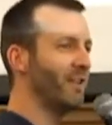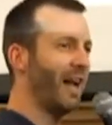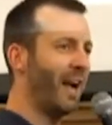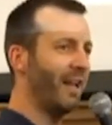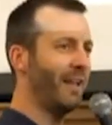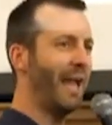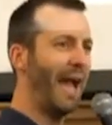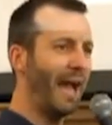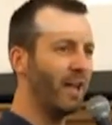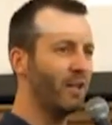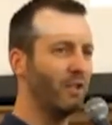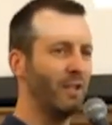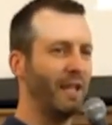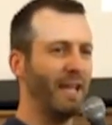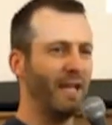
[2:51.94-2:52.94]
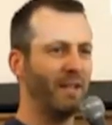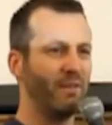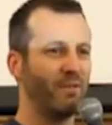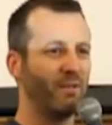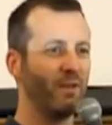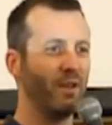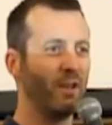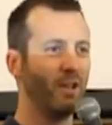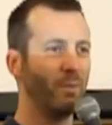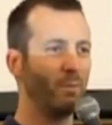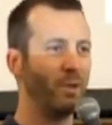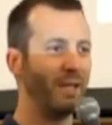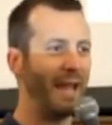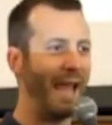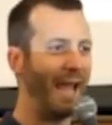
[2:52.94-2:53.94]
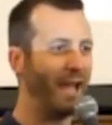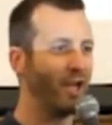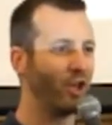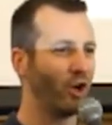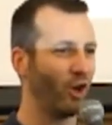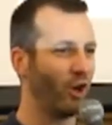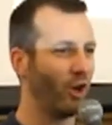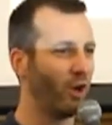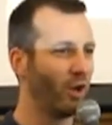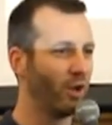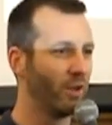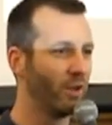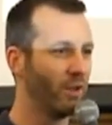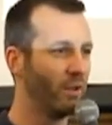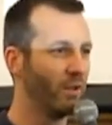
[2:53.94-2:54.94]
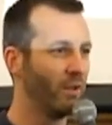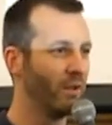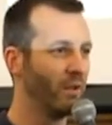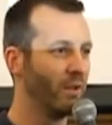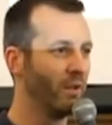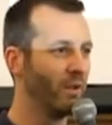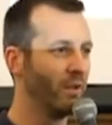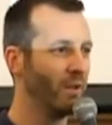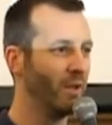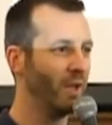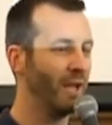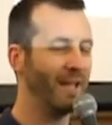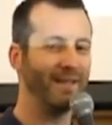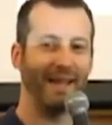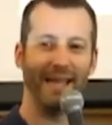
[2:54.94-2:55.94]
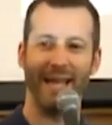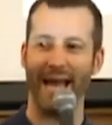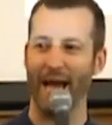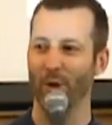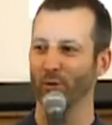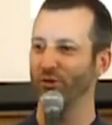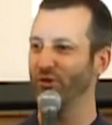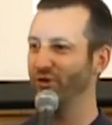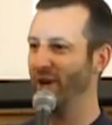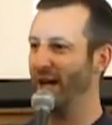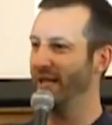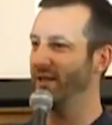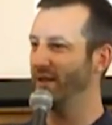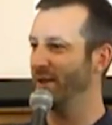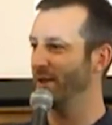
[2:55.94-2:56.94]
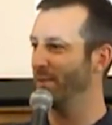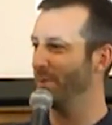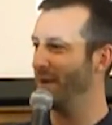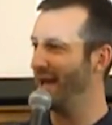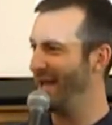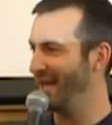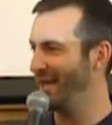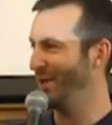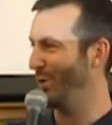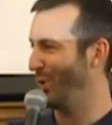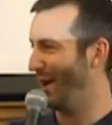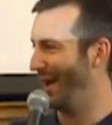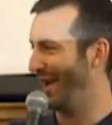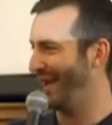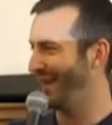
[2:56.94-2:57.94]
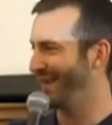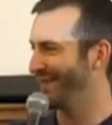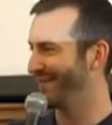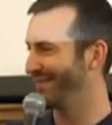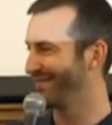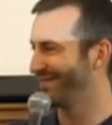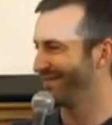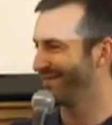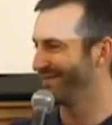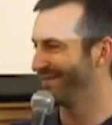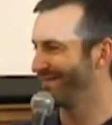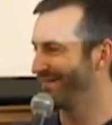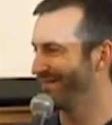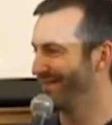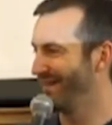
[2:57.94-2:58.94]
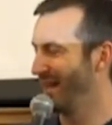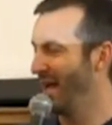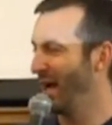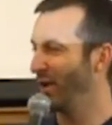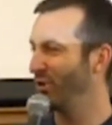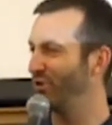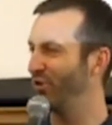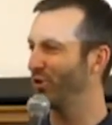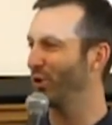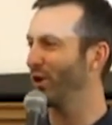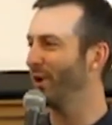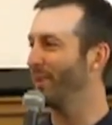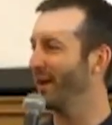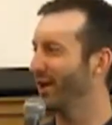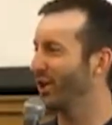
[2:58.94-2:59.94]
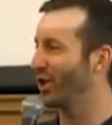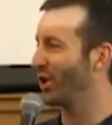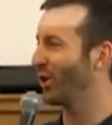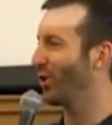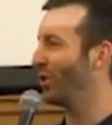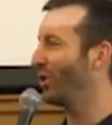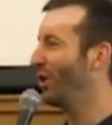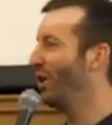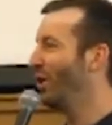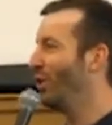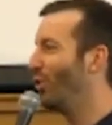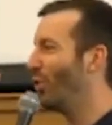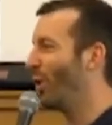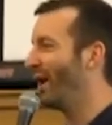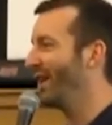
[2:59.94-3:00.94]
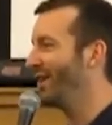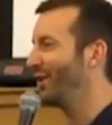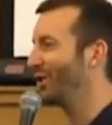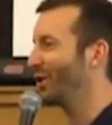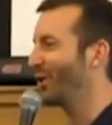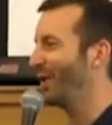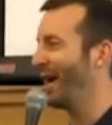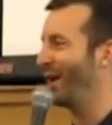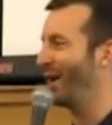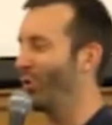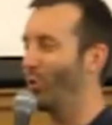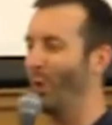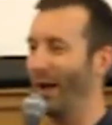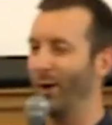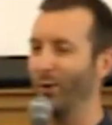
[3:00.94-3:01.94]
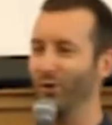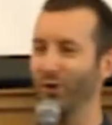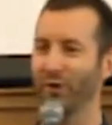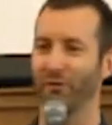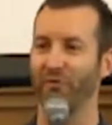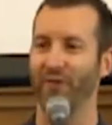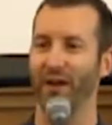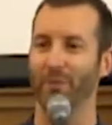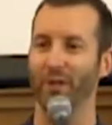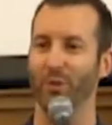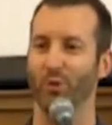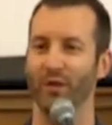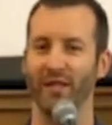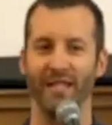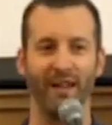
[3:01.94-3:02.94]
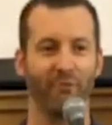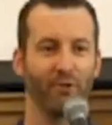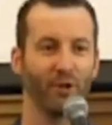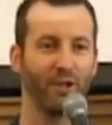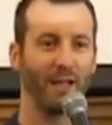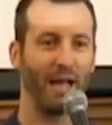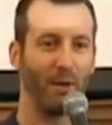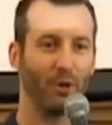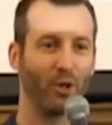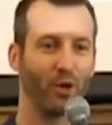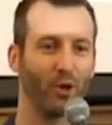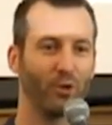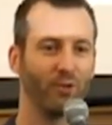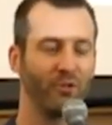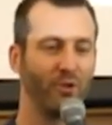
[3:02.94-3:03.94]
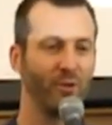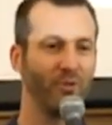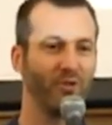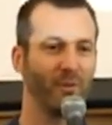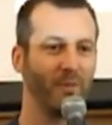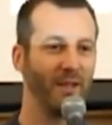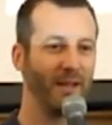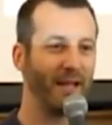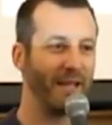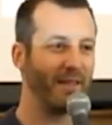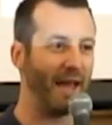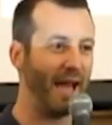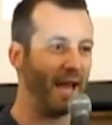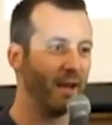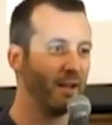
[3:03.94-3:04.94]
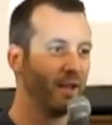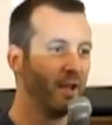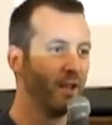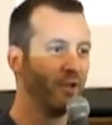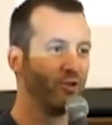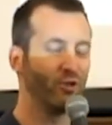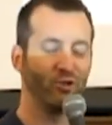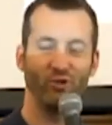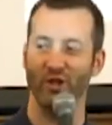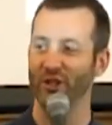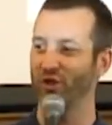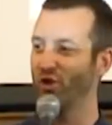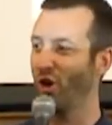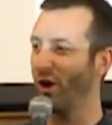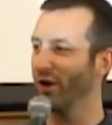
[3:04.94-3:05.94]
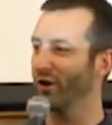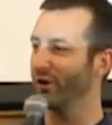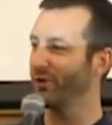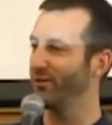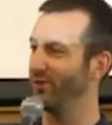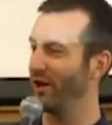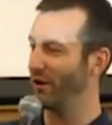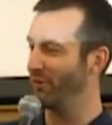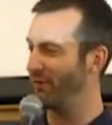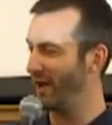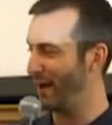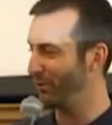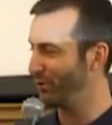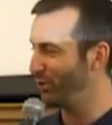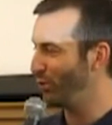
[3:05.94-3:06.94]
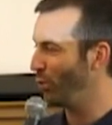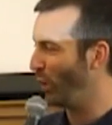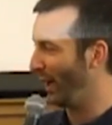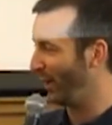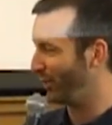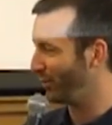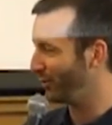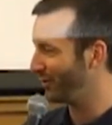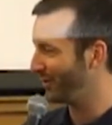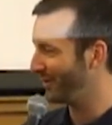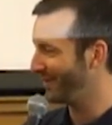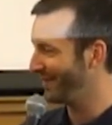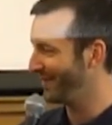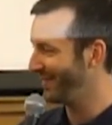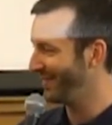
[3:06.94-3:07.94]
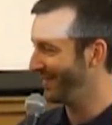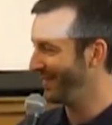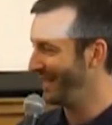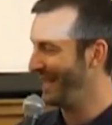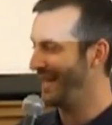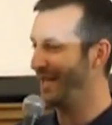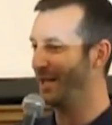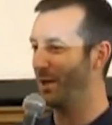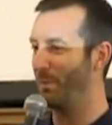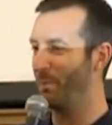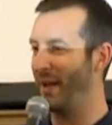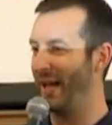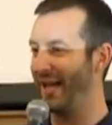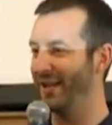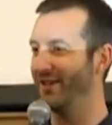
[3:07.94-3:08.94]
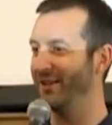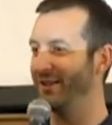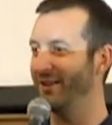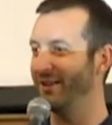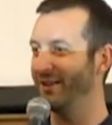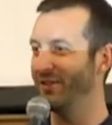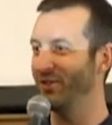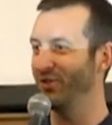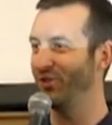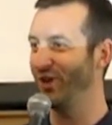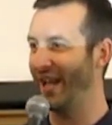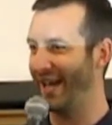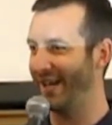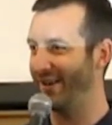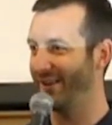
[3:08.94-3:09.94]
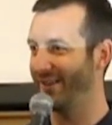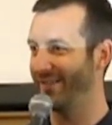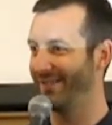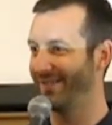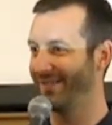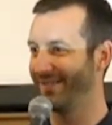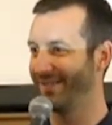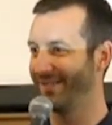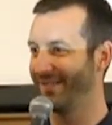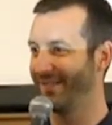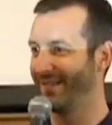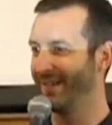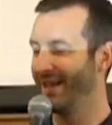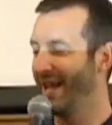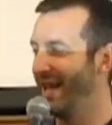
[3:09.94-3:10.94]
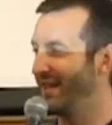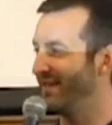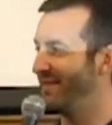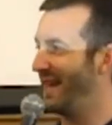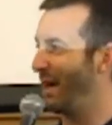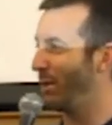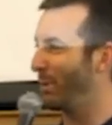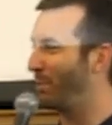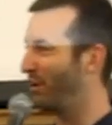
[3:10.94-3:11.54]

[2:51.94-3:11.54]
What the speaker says: not accolades, but anger. And they outshined them anyway. I heard a story about a girl who wanted to learn weld. Her family would never allow a girl to do something like that. So she taught herself how to weld in an abandoned shed and is now a